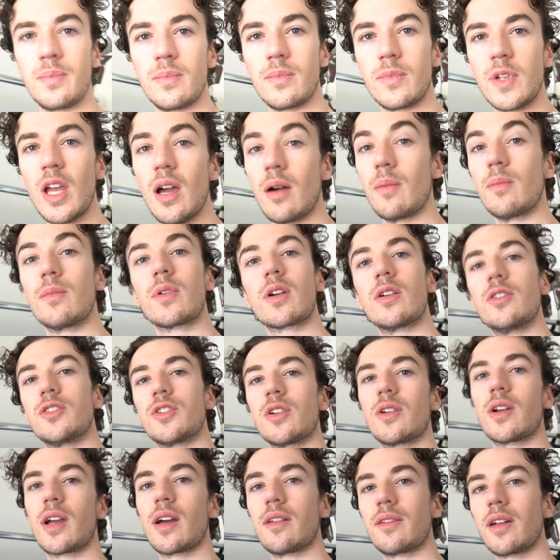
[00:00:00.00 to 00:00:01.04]
yeah, I'm gonna show
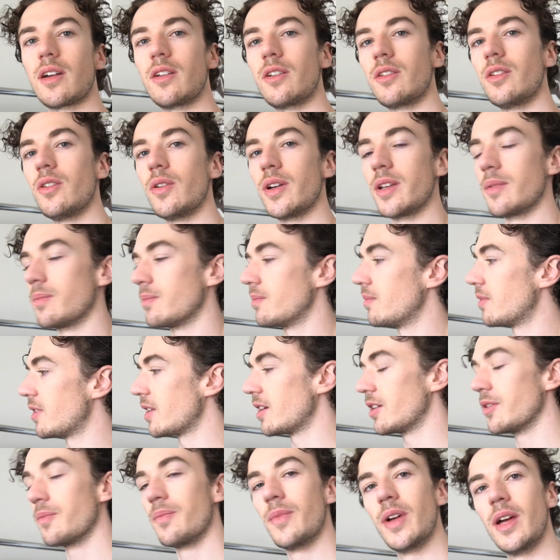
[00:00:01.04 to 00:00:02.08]
you guys how to do it.
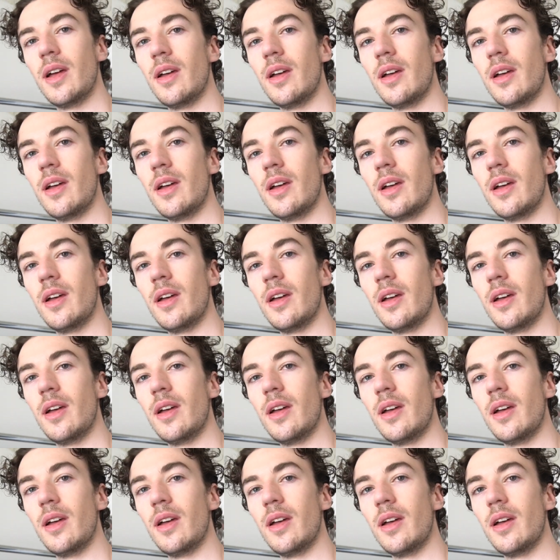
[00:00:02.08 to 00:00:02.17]
So